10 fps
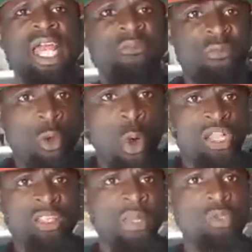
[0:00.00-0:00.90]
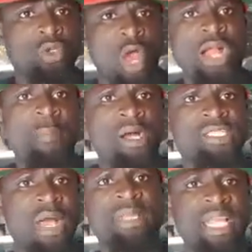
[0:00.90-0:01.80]
If you want me to talk
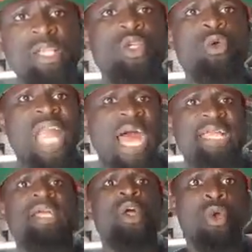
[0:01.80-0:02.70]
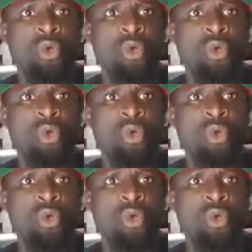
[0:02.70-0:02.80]
about something you like,